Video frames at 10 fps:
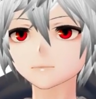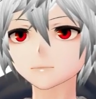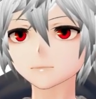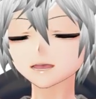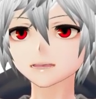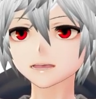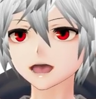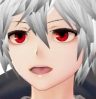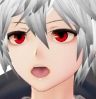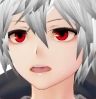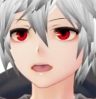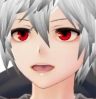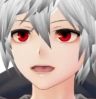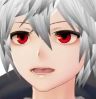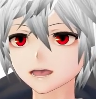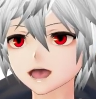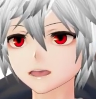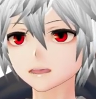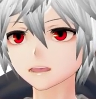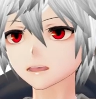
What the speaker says: needed more battle power.